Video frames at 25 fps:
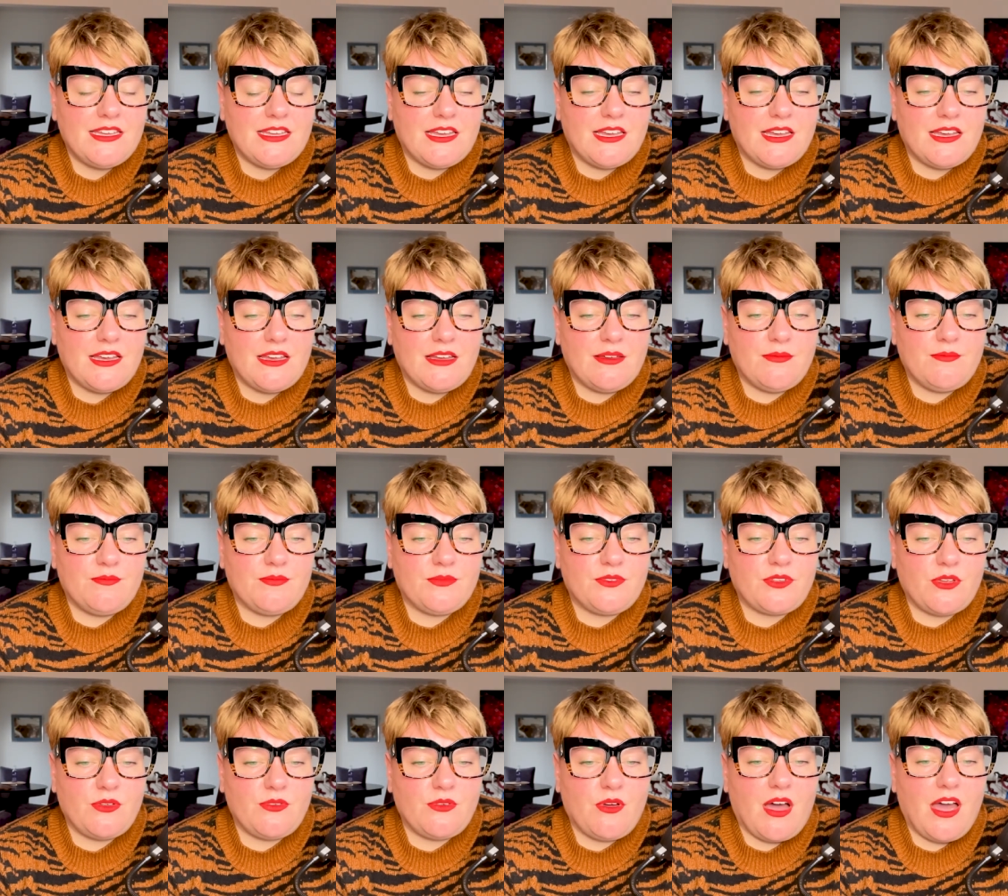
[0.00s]
um,
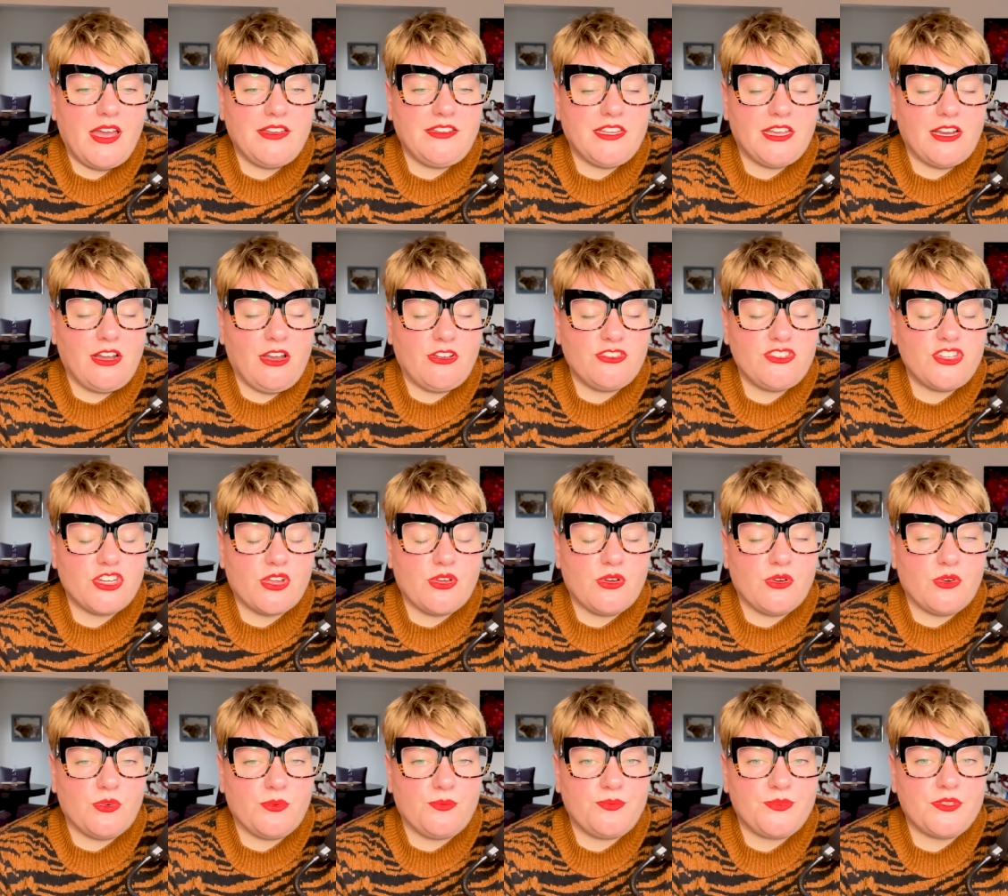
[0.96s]
so
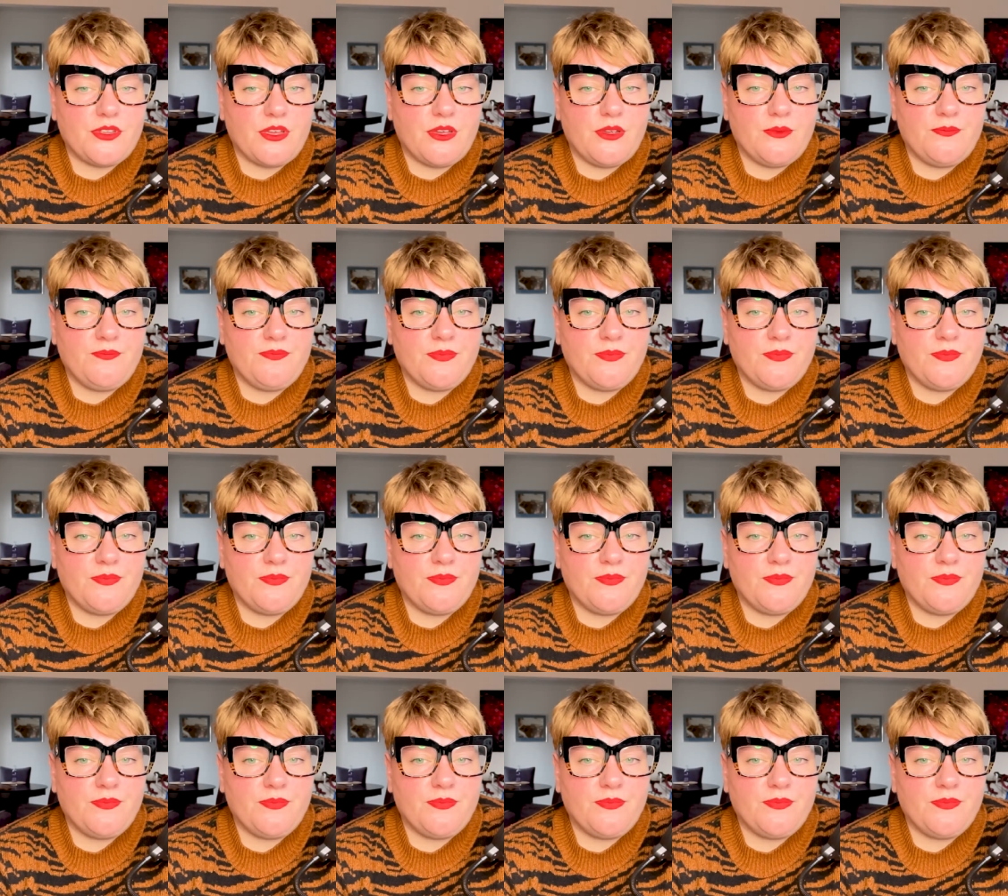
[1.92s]
ideological. So